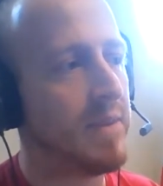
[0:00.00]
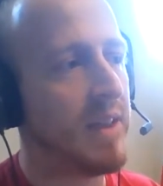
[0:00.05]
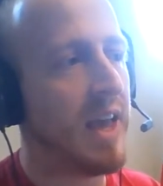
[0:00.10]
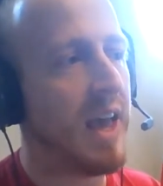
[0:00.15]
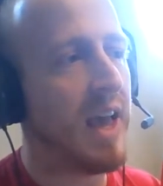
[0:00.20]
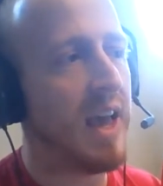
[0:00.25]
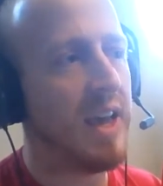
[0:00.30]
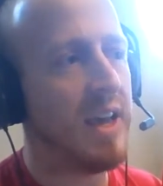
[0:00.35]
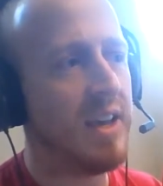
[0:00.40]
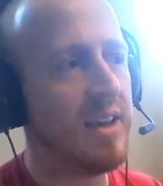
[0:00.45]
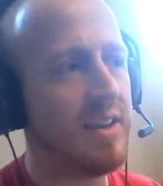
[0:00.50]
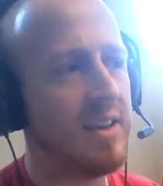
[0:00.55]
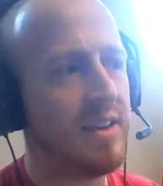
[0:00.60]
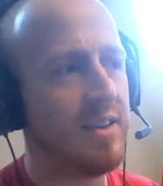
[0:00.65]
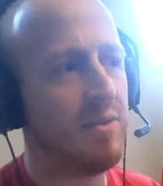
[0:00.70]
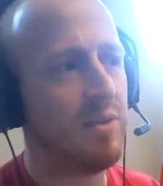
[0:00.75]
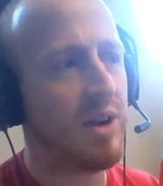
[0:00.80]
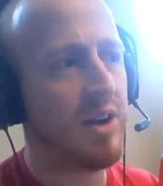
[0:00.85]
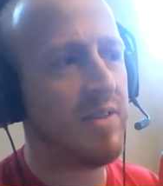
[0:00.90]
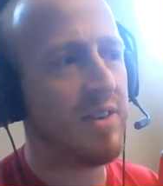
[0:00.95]
A,
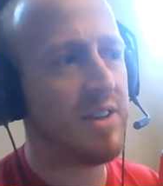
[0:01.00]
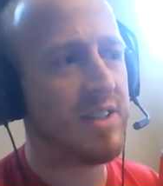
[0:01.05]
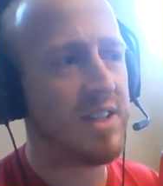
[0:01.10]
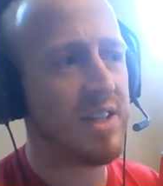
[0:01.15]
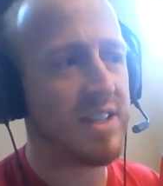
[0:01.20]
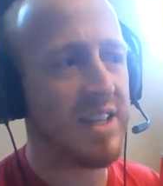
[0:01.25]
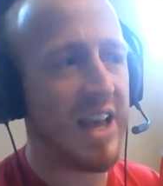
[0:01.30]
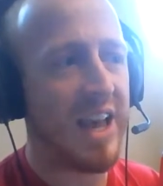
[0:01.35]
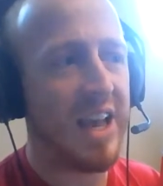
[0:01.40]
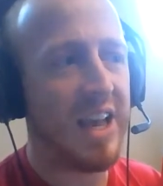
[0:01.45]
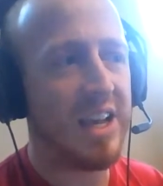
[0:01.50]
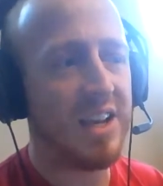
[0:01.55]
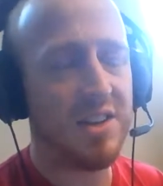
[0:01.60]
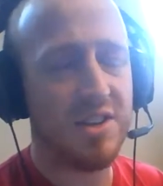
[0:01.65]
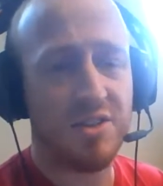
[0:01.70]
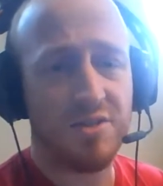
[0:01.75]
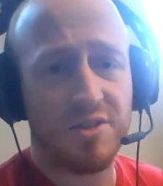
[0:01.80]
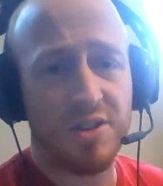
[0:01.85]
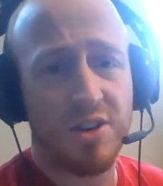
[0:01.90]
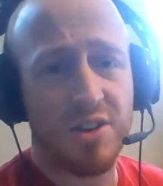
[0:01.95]
whenever it says
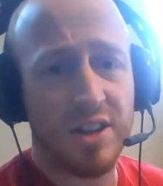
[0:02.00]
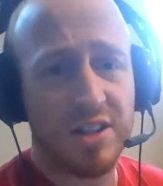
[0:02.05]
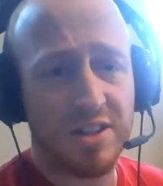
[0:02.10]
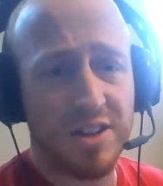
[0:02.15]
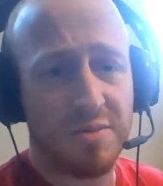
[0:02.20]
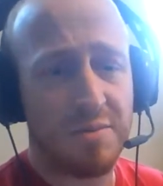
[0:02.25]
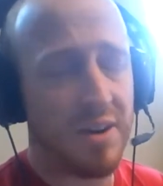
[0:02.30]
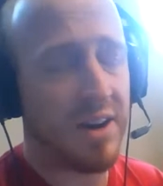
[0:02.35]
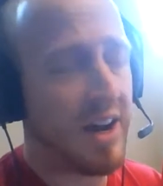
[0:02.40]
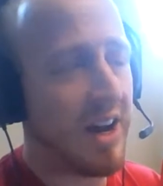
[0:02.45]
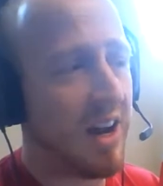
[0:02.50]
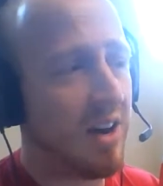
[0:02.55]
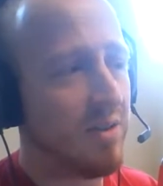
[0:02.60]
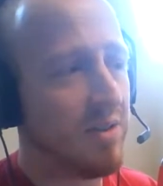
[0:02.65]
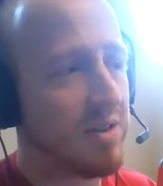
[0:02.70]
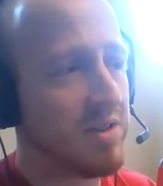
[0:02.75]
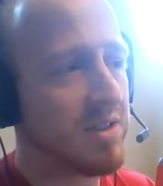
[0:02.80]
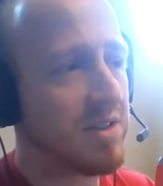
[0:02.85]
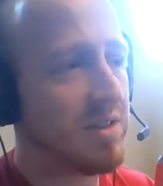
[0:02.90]
H, you would know that's talking hours.